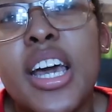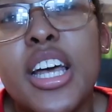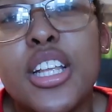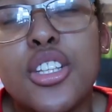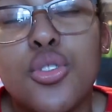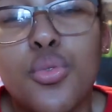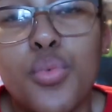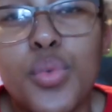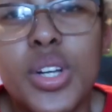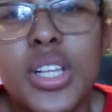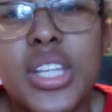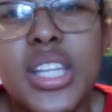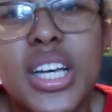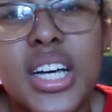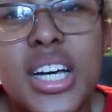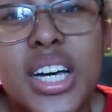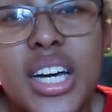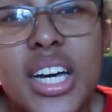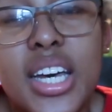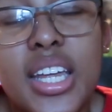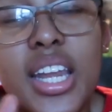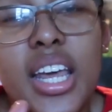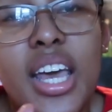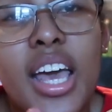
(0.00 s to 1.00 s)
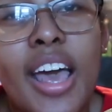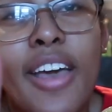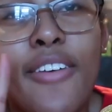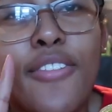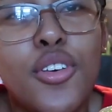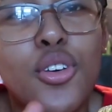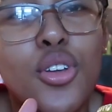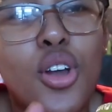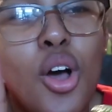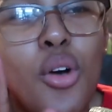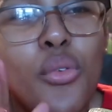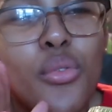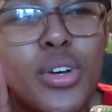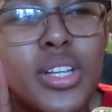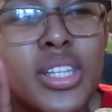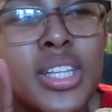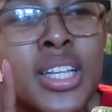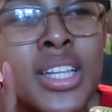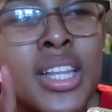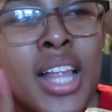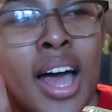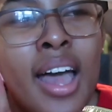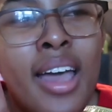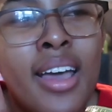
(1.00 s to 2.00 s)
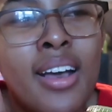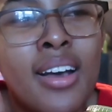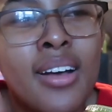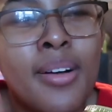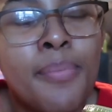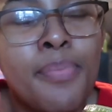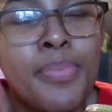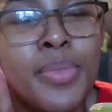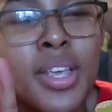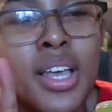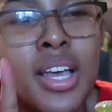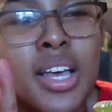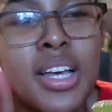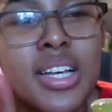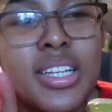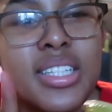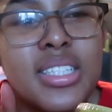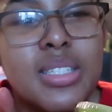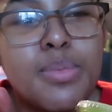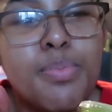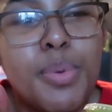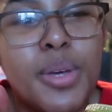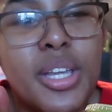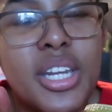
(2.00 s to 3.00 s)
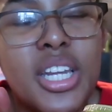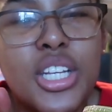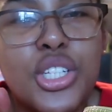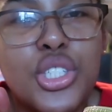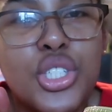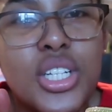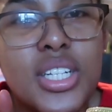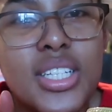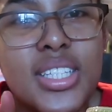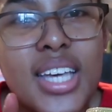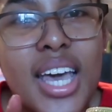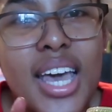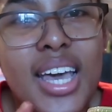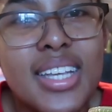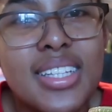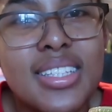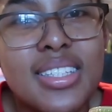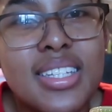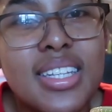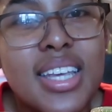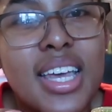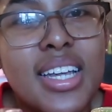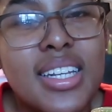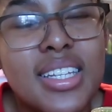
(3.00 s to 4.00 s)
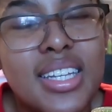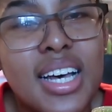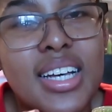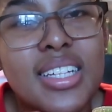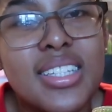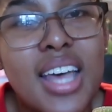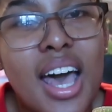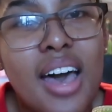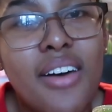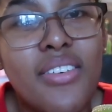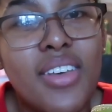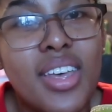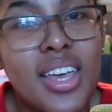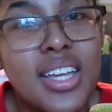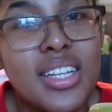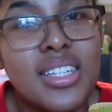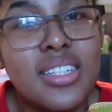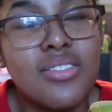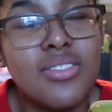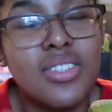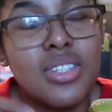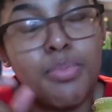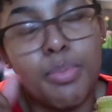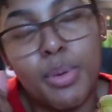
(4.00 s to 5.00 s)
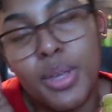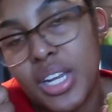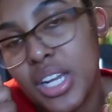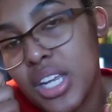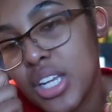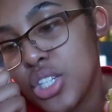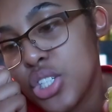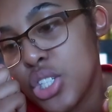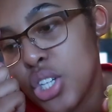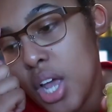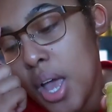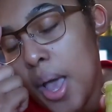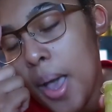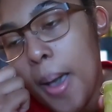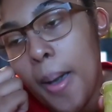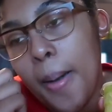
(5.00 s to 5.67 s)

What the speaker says: It's really good. If you don't really like spinachy tastes, it does have a hint of spinach,